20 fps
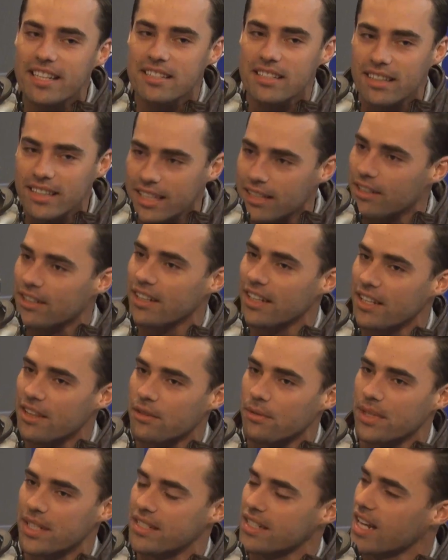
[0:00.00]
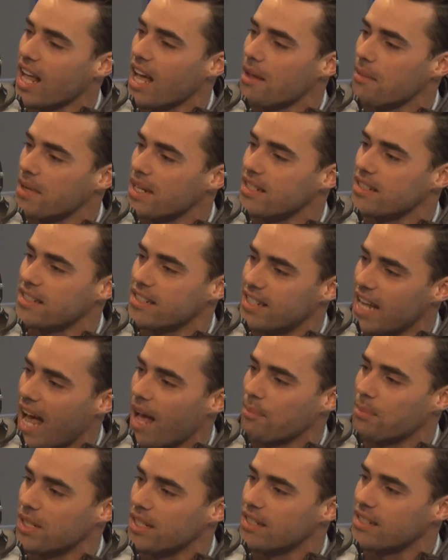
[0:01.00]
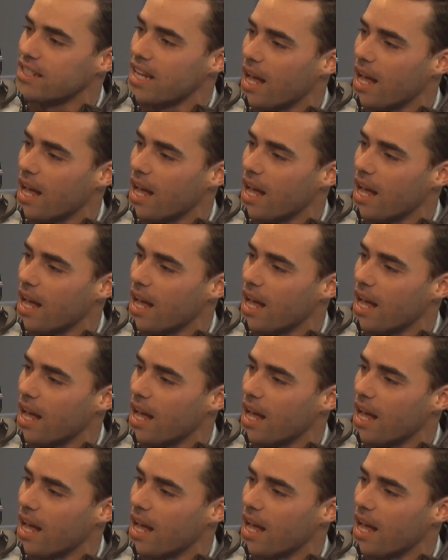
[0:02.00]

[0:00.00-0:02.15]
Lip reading: is literally the reason I am a sappy